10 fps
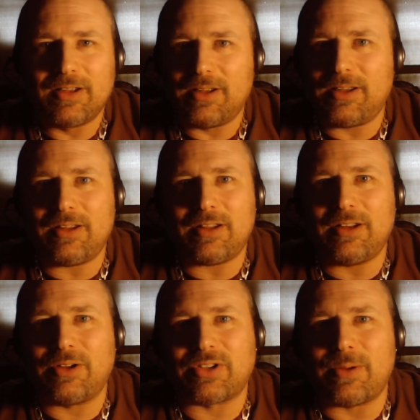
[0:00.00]
You
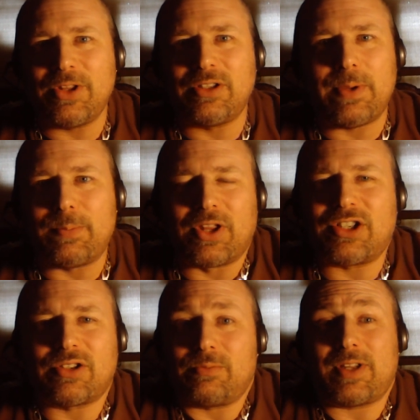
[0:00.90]
know, some of these people, they
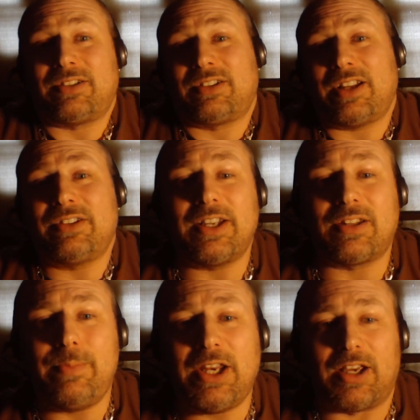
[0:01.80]
just, it's, it's like
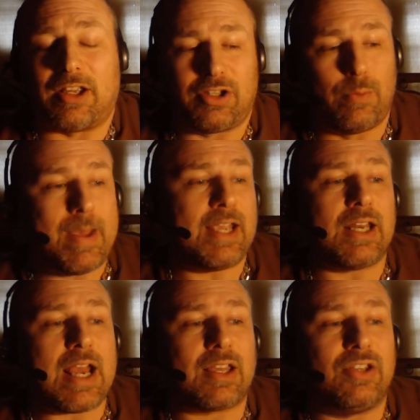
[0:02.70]
the media. You make
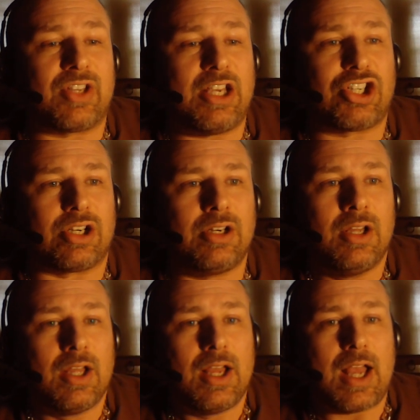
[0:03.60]
an accusation
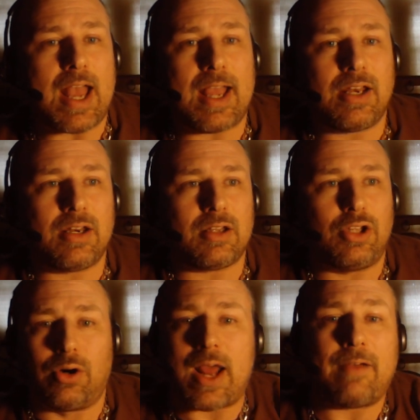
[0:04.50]
and
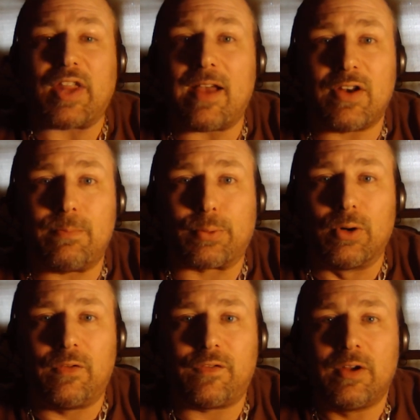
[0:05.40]
you don't have to have any
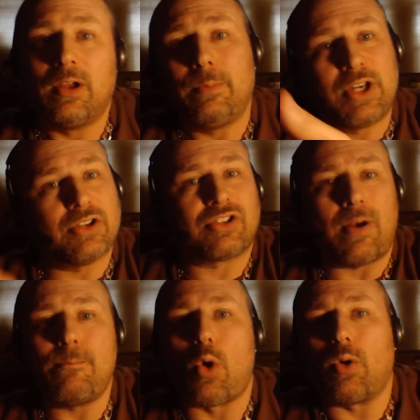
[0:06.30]
proof because
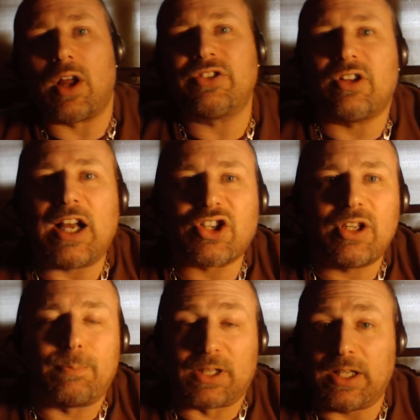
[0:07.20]
some morons will
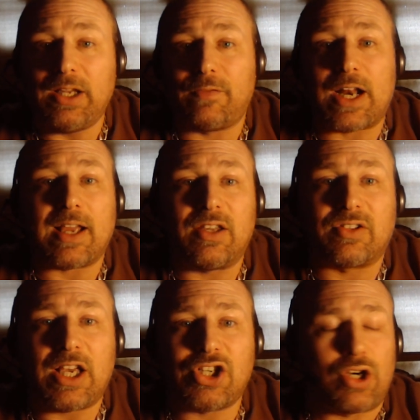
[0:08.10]
actually believe an
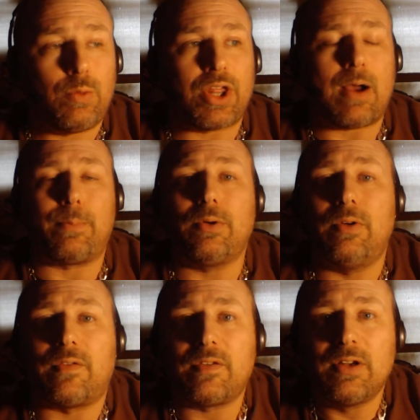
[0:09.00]
accusation without proof.